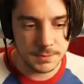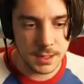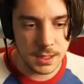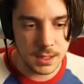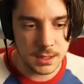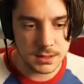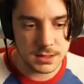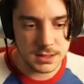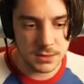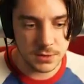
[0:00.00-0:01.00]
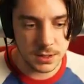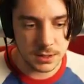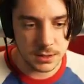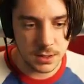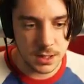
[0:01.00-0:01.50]
I'm gonna see what the
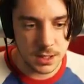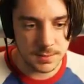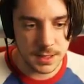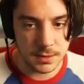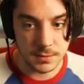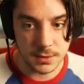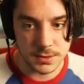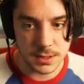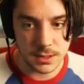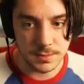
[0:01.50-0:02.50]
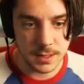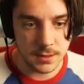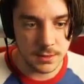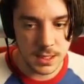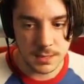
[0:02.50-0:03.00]
compound bow is all
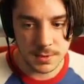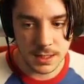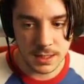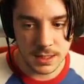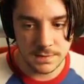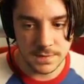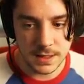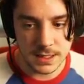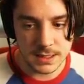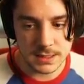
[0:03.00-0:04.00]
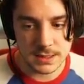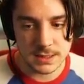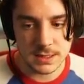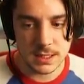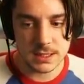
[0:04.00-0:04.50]
about. And I'm gonna give this
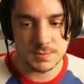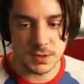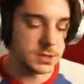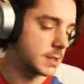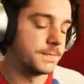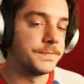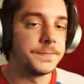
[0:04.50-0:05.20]
to this person.